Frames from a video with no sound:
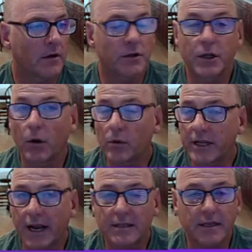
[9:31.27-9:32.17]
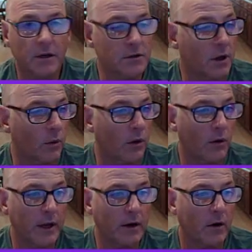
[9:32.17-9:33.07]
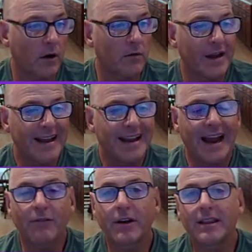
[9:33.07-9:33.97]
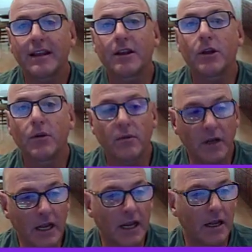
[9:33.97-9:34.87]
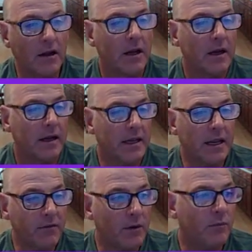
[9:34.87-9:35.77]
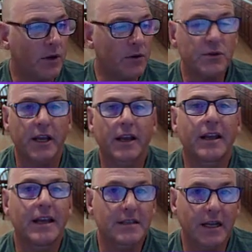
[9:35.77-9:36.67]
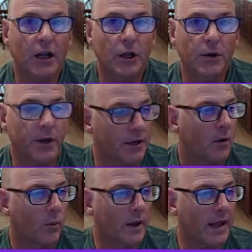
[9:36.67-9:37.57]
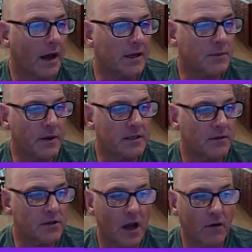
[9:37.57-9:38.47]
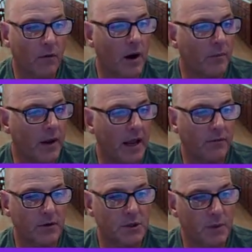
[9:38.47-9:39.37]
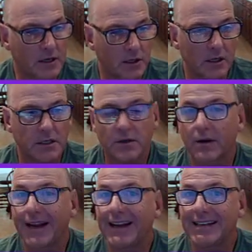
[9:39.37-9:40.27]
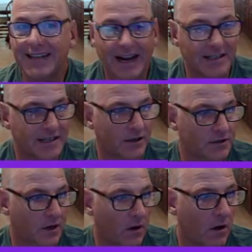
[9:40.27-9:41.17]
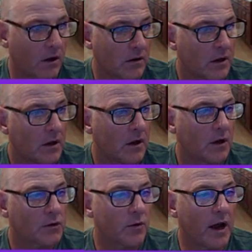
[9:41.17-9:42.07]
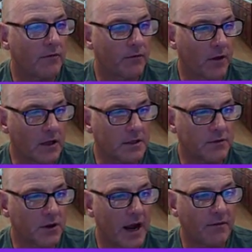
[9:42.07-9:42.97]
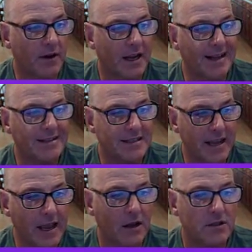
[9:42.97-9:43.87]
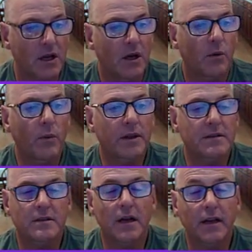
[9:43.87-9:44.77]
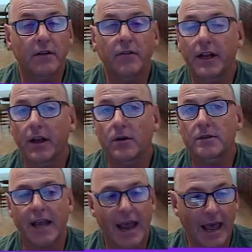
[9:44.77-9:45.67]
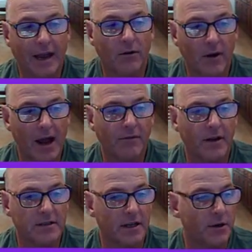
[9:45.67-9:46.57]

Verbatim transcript: There's no tech skills, no learning curve. Everything that you need, even music, is included. Without expensive software, paying for specialists, or any tech skills at all, drive floods of traffic and sales with stunning videos and graphics